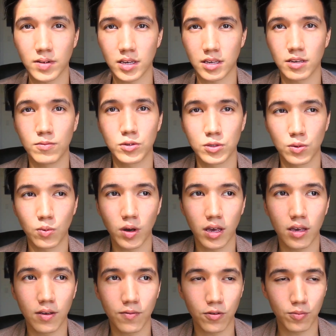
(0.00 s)
Like, it was a
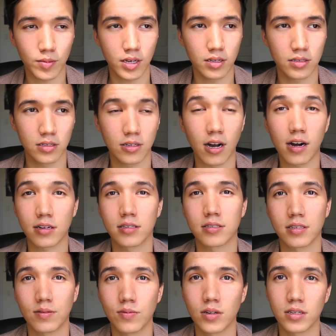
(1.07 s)
way for me to talk to
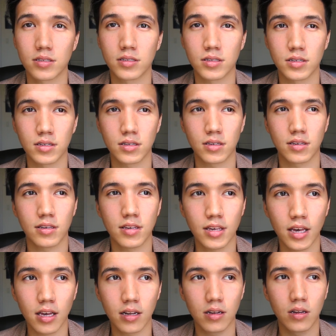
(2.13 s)
someone, to
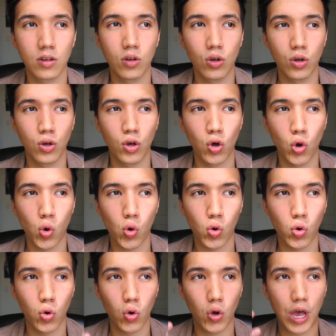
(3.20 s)
get
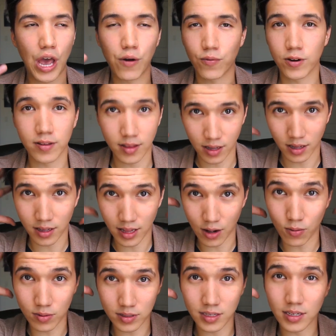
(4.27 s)
everything
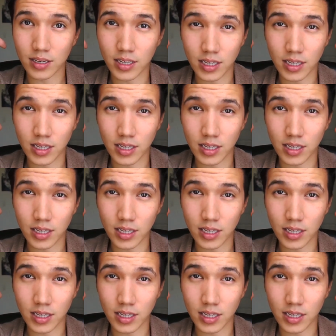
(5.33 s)
that was in